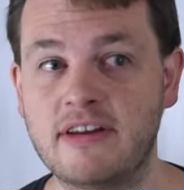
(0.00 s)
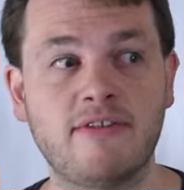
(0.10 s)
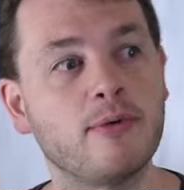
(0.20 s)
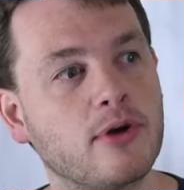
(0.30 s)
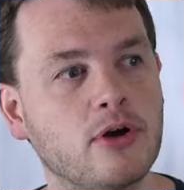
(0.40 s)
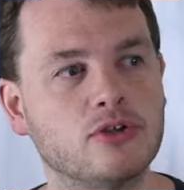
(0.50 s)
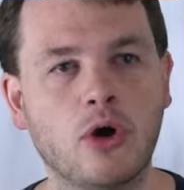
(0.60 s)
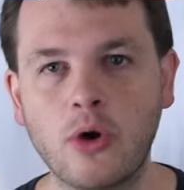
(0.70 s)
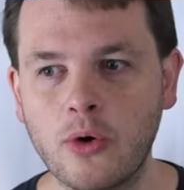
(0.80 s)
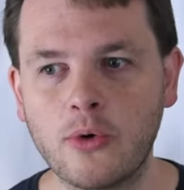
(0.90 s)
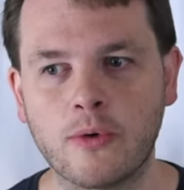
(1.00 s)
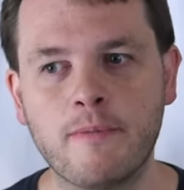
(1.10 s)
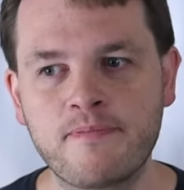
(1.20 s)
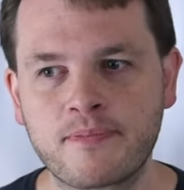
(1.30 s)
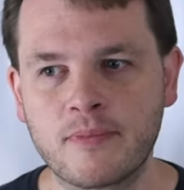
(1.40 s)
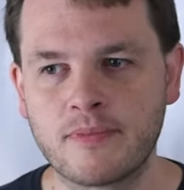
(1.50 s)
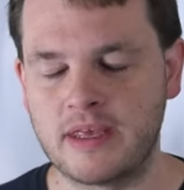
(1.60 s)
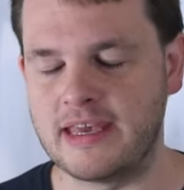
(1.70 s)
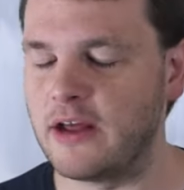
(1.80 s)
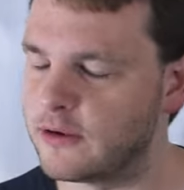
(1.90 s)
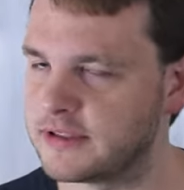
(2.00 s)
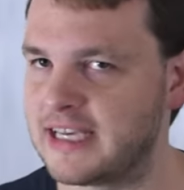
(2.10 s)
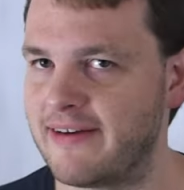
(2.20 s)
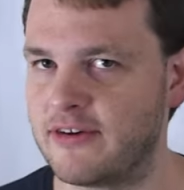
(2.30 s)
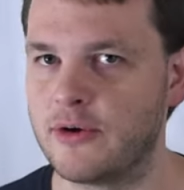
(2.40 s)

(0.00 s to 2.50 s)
Everyone goes, oh, the yellow seven.